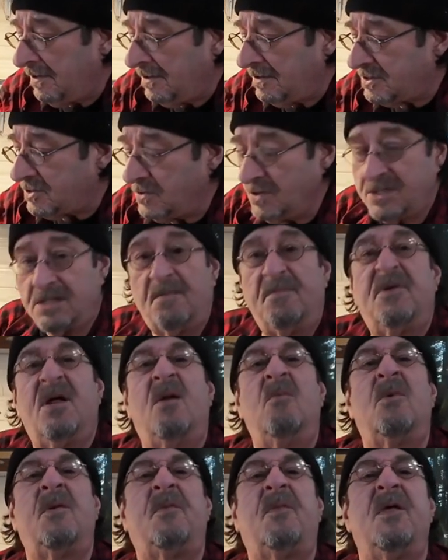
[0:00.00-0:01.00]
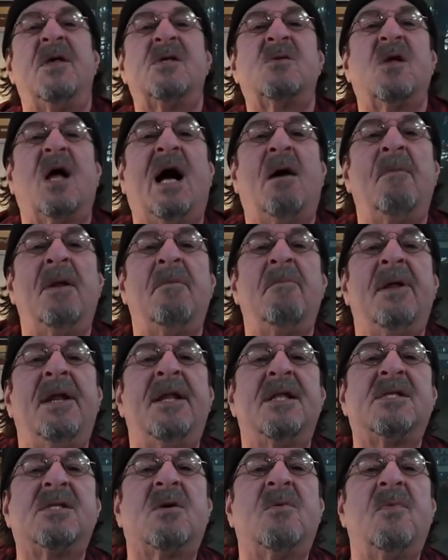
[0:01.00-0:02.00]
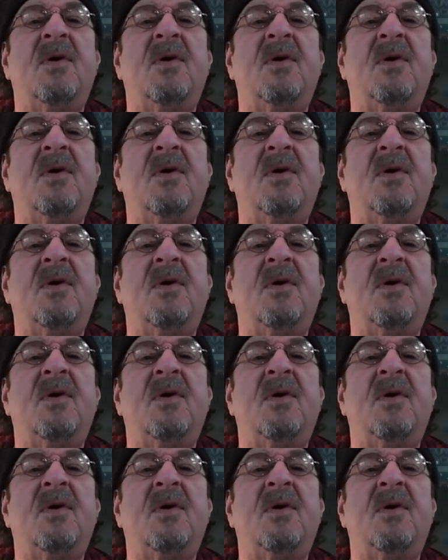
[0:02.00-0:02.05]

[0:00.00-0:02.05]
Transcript: as soon as I'm done with this, how many minutes are